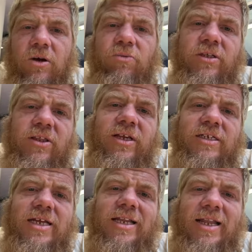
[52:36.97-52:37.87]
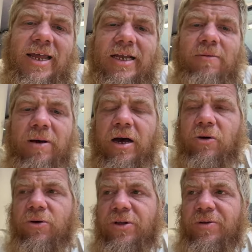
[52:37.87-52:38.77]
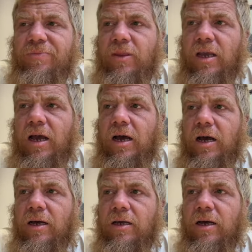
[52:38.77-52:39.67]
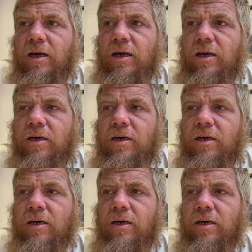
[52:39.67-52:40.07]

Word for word: One of the things I like about, uh,